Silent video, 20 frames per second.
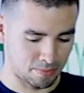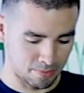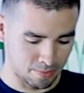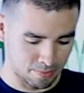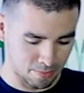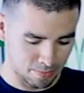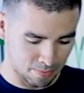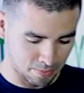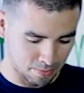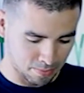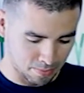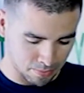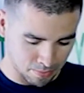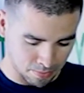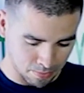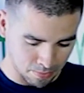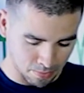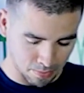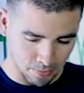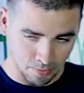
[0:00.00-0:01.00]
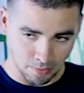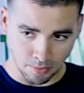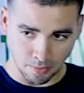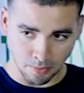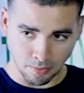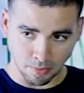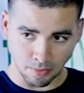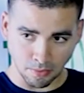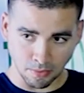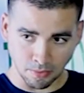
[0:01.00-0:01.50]

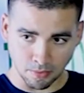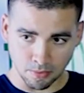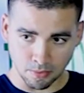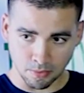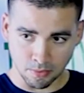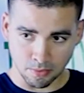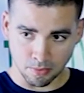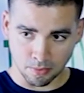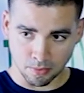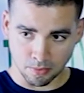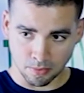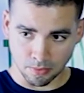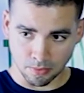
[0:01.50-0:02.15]
No words are spoken by the person on screen.